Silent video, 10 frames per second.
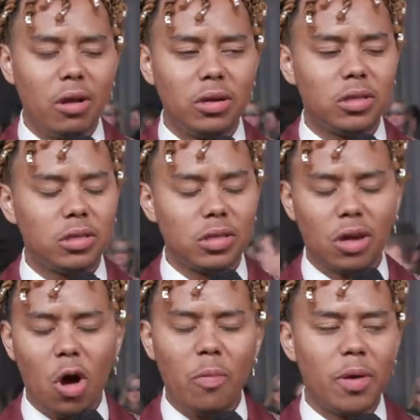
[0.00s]
hurts.
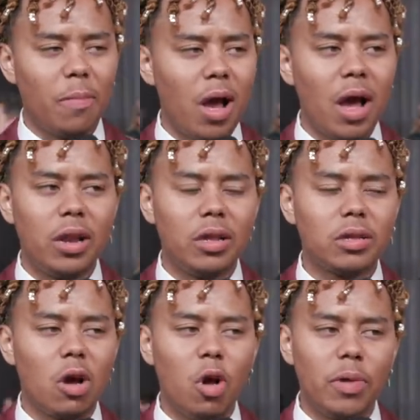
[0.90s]
Kobe Bryant
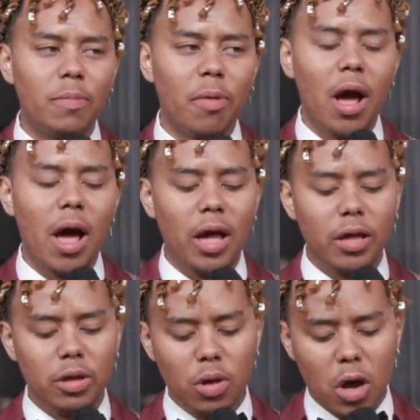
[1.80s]
is Kobe Bryant. You